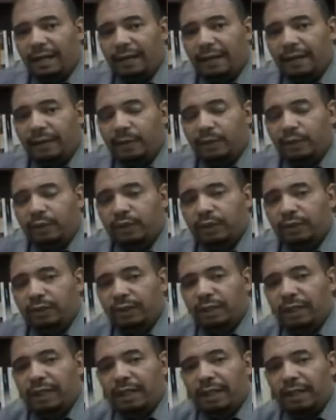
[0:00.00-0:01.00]

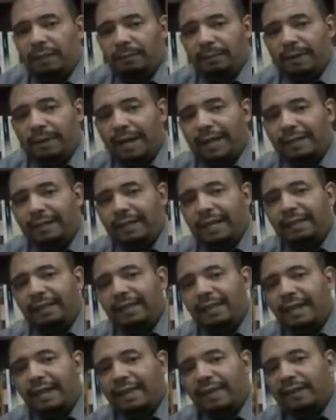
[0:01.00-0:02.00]
thoughts and mind,
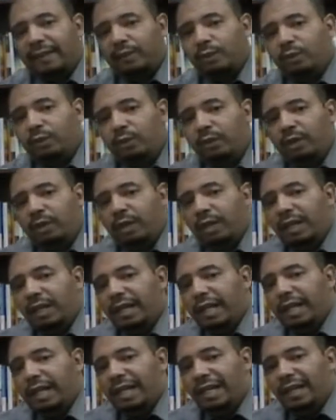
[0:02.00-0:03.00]
and through
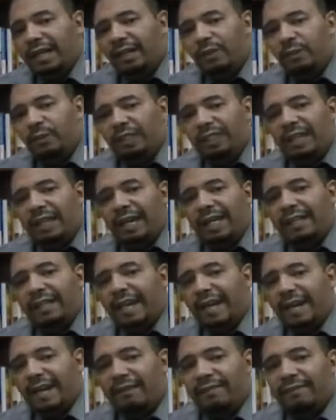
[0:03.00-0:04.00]
her we can
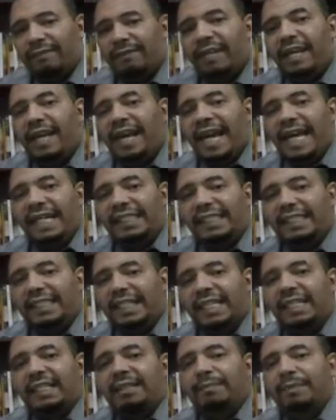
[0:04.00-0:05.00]
have
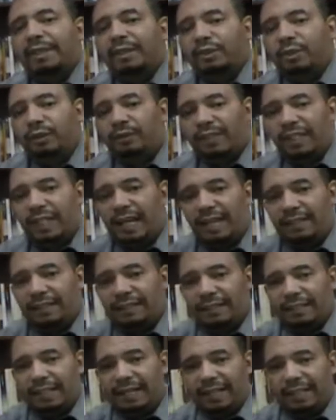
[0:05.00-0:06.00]
assessments of the
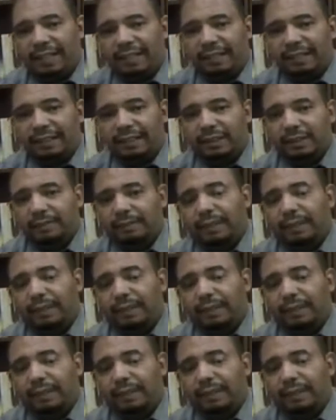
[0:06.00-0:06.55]
other characters.